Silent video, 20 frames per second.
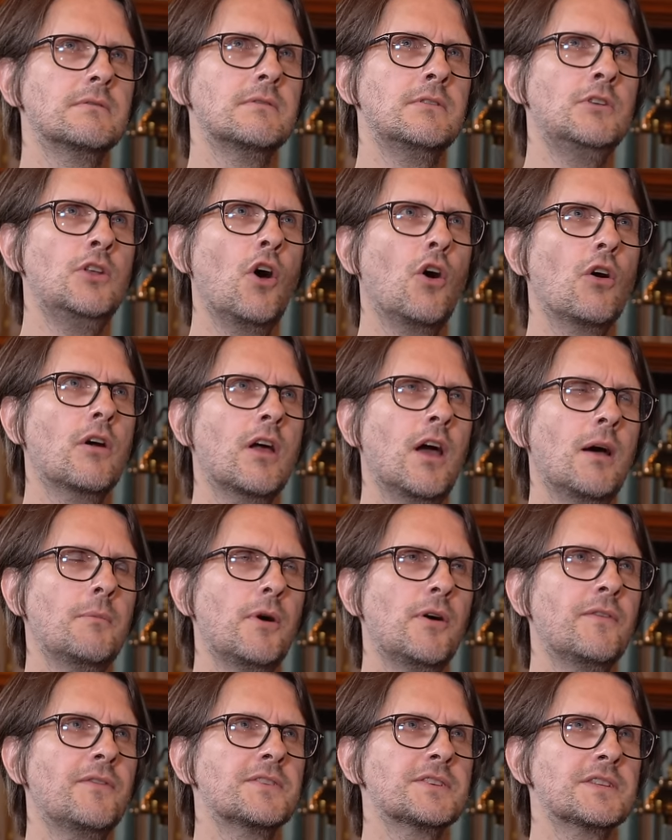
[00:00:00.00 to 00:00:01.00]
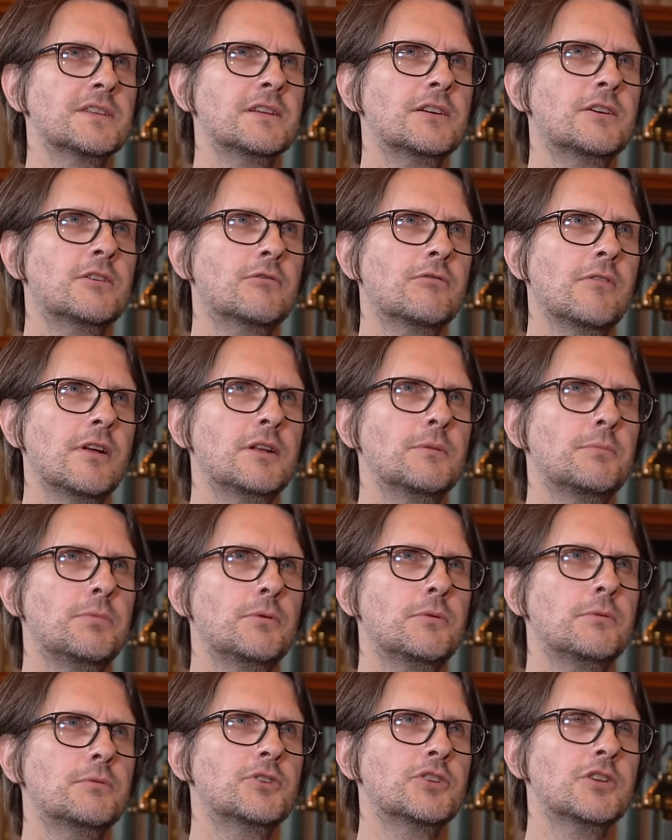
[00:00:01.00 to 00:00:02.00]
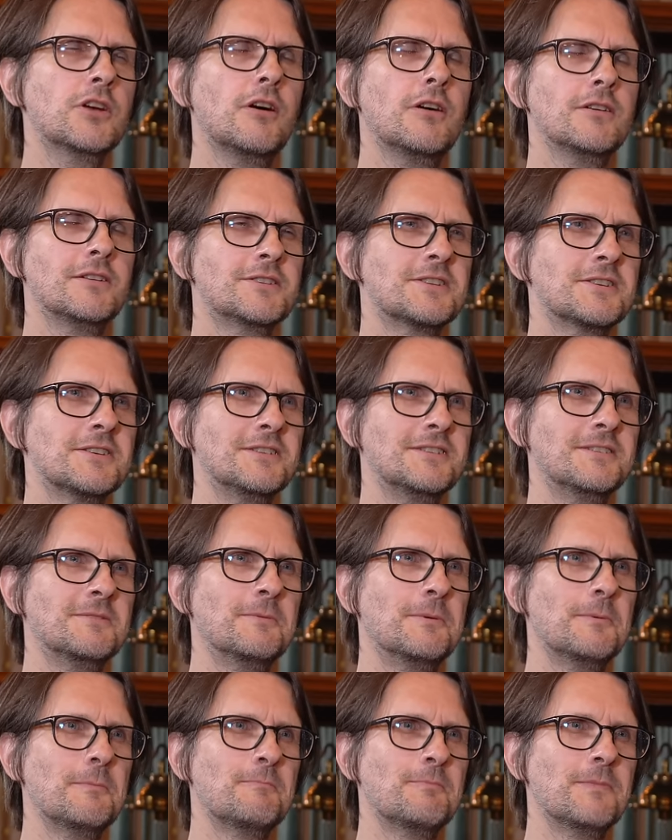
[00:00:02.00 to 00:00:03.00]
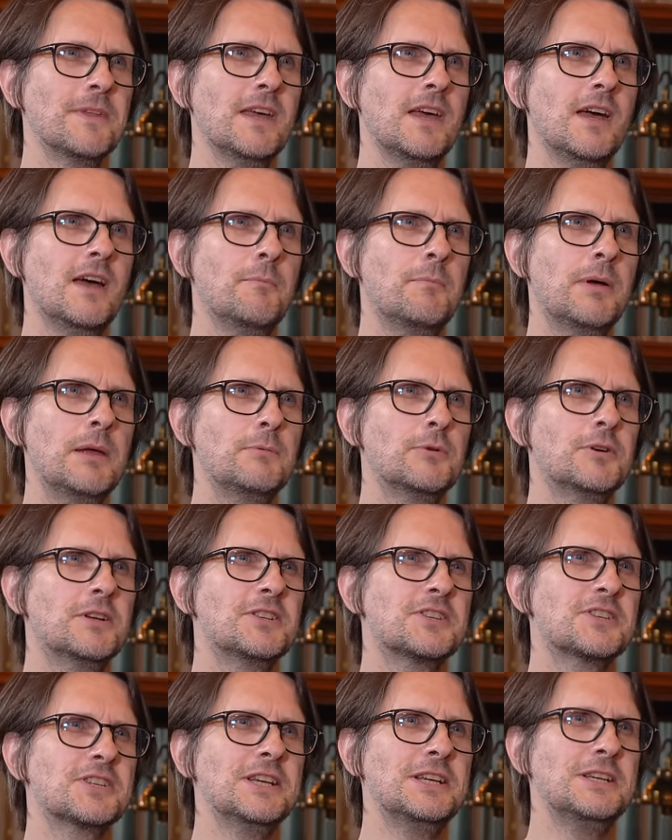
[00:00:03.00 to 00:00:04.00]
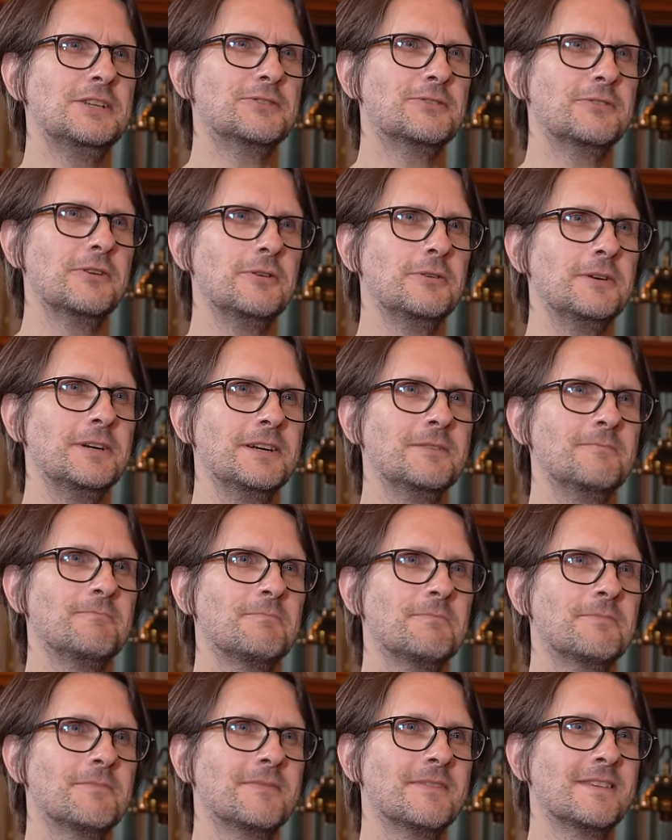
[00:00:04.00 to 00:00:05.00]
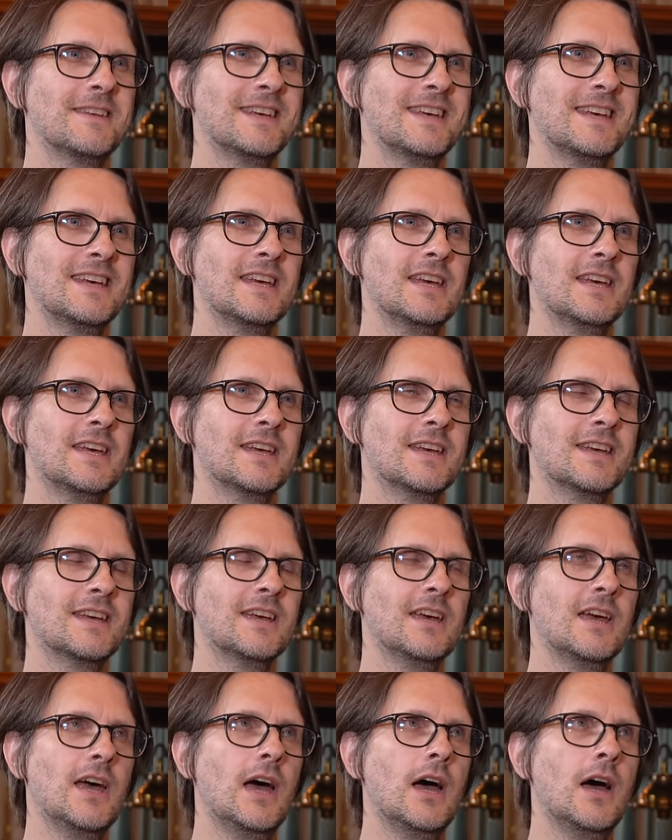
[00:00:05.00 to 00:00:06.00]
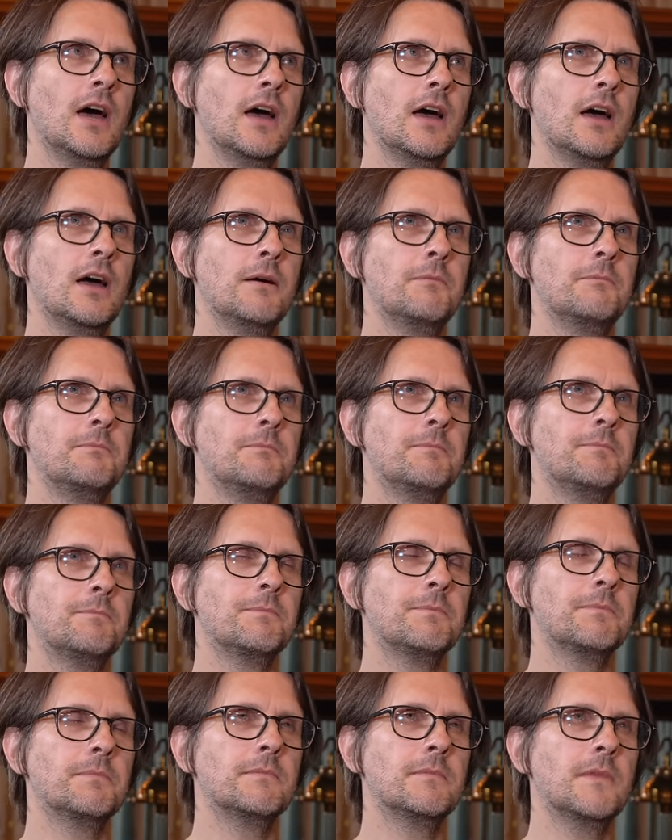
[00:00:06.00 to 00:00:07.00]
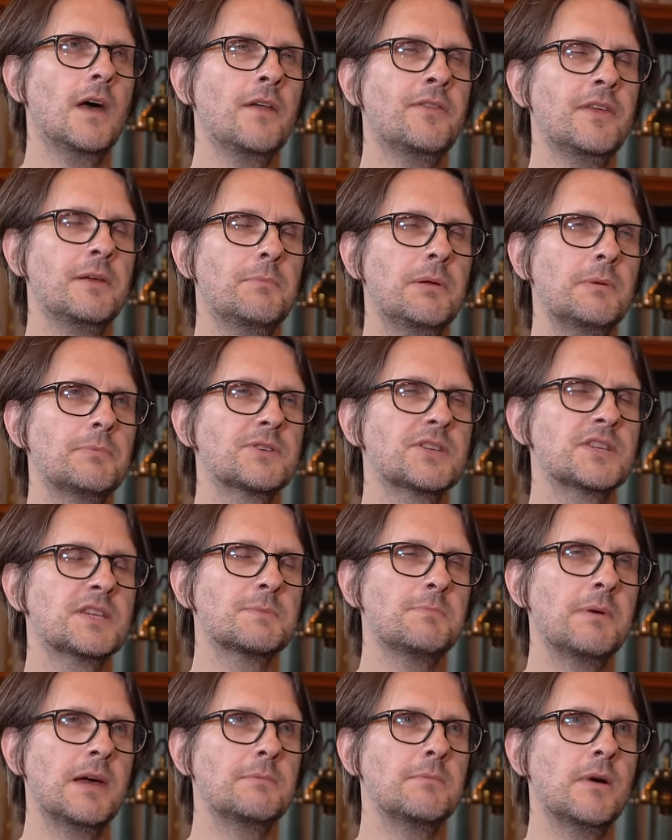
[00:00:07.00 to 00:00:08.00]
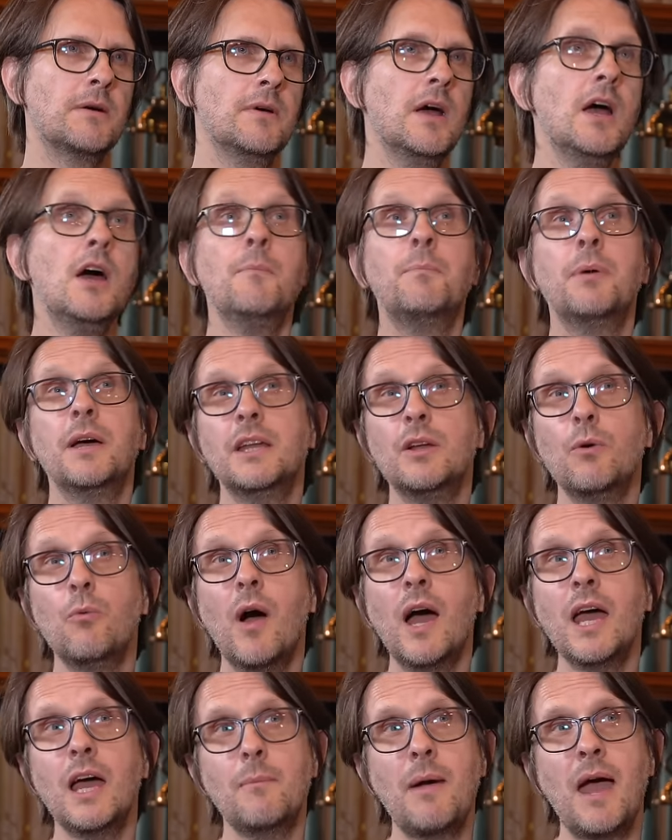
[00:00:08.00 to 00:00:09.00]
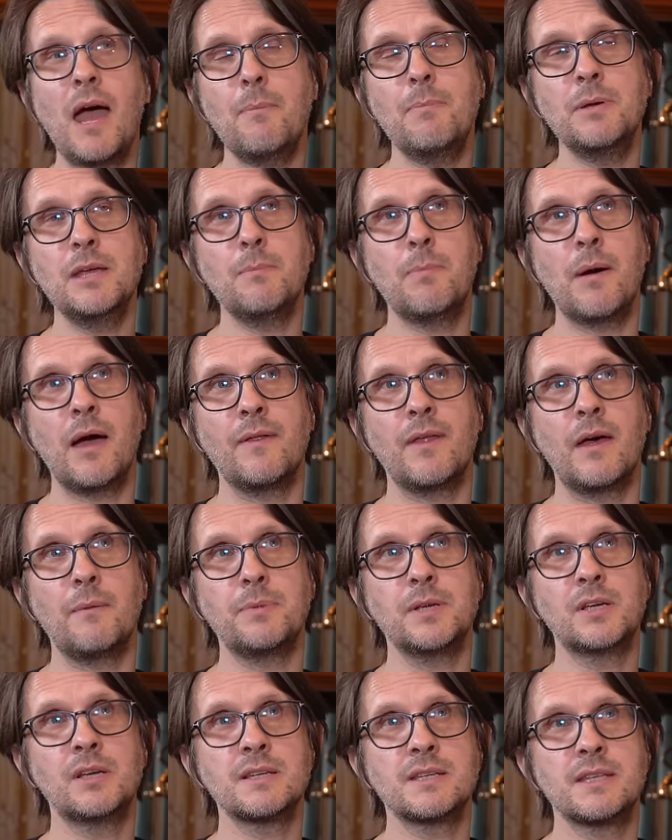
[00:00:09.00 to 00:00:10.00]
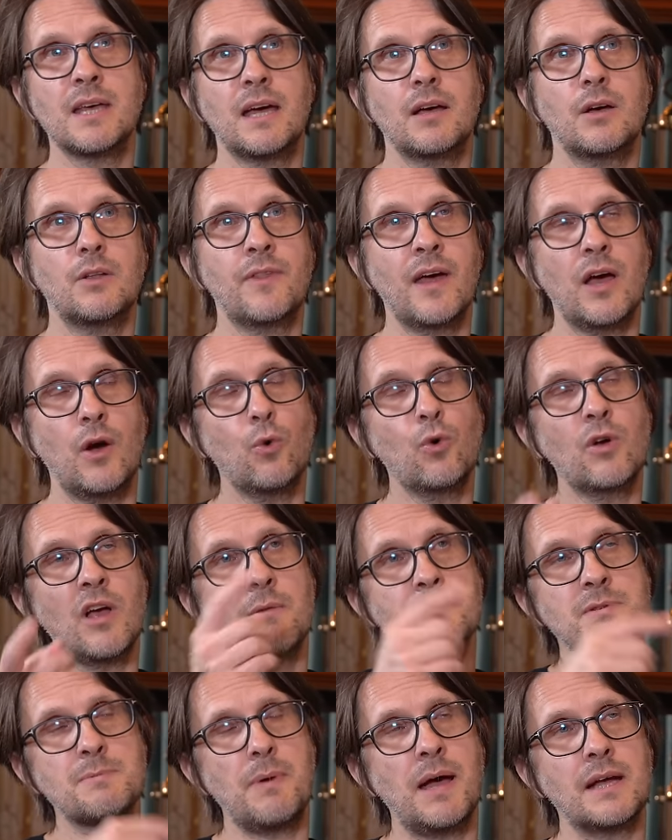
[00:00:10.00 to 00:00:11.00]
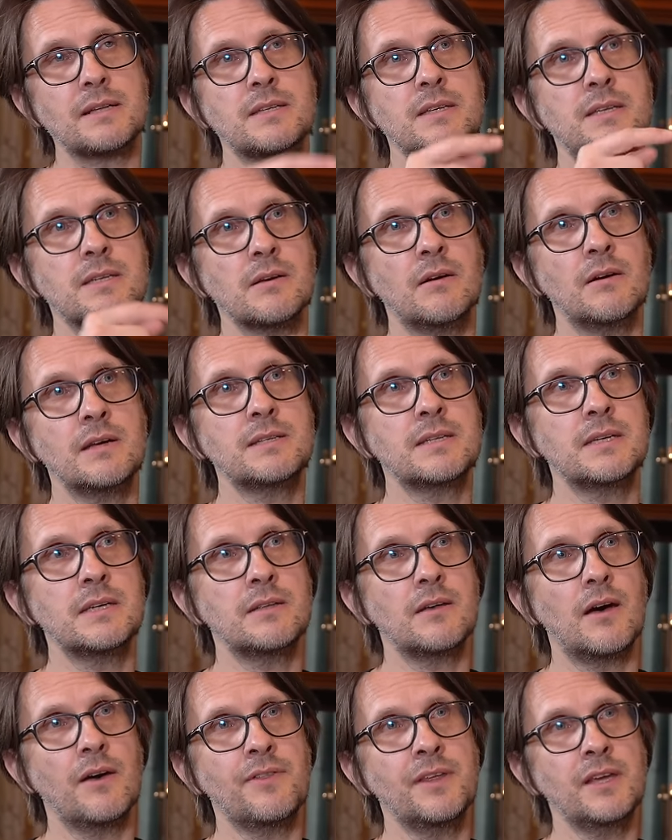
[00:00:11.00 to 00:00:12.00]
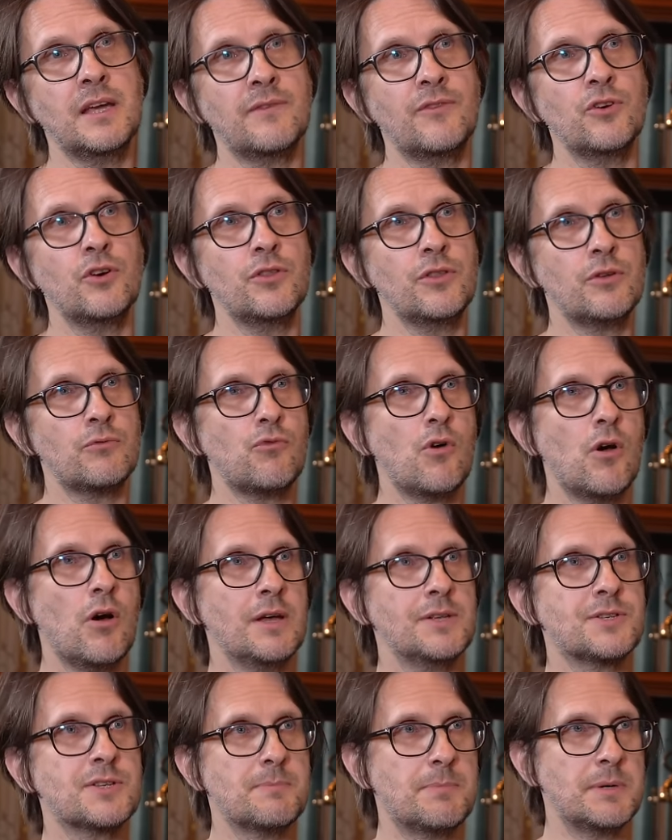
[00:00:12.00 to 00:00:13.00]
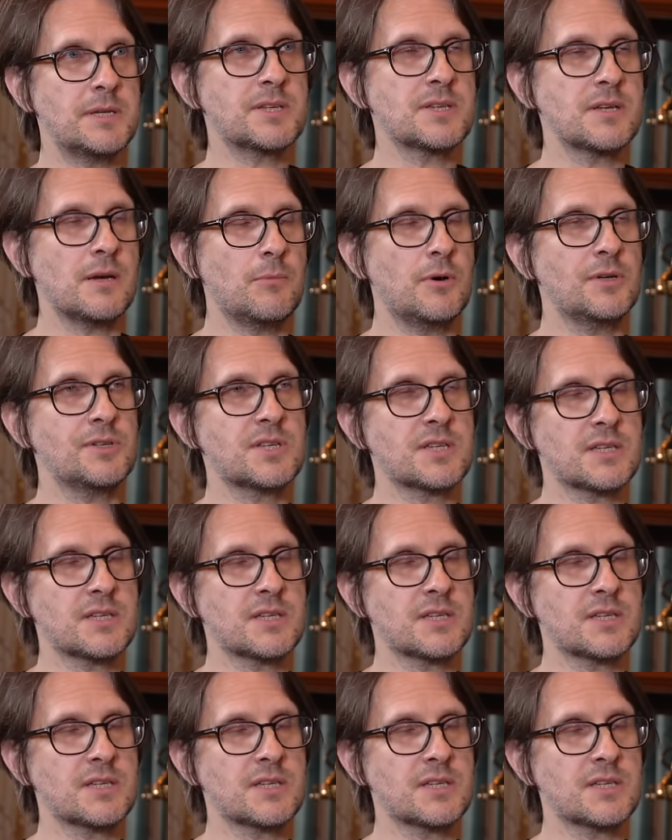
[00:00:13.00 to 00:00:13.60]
not come off as an incredible charlatan. People can see through it. I think people suspect my... But in a way, I'm happy about that because that all comes back to this idea that I think I've earned the right to be someone